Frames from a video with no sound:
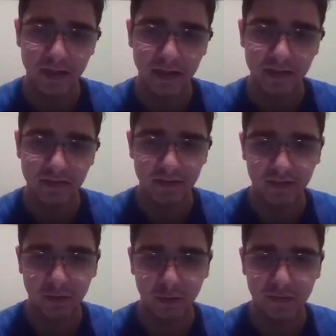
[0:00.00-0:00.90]

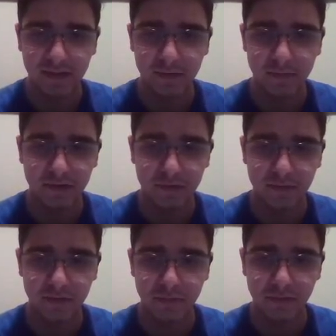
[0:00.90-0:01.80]
since normally the bishop
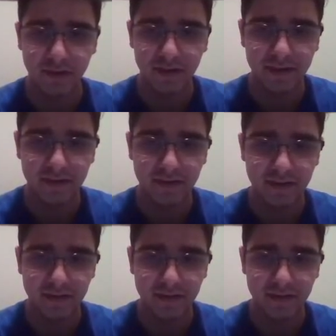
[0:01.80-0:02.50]
is prized